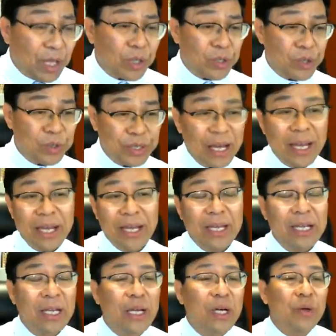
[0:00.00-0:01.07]

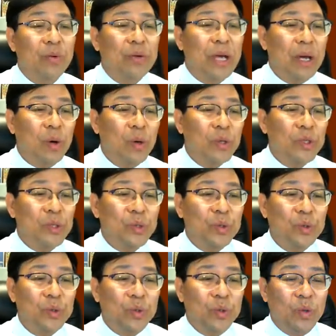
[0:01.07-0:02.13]
today we are going
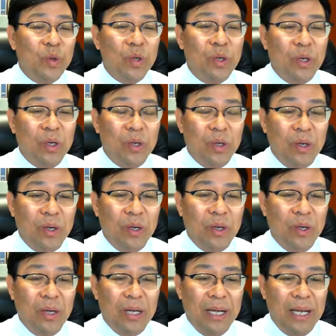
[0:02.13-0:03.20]
to
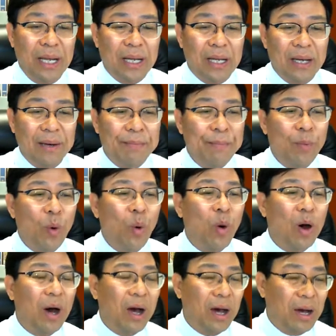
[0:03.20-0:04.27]

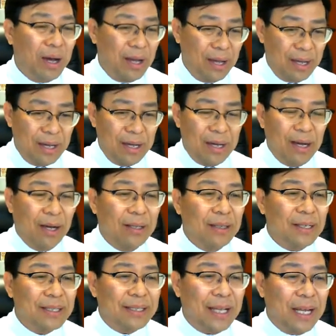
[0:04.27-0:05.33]
more
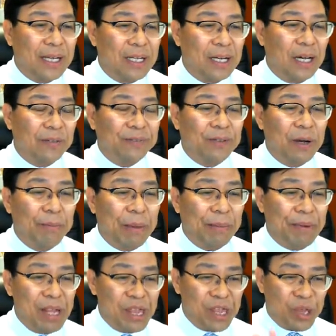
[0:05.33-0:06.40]
understanding of
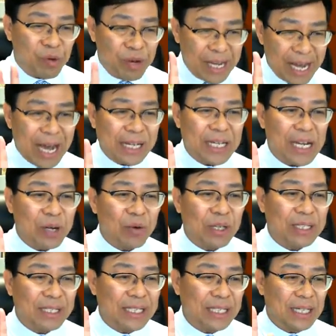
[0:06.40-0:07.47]
maybe 3
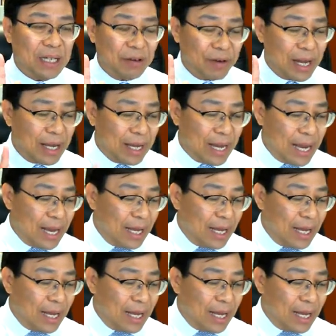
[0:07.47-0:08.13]
categories here, right?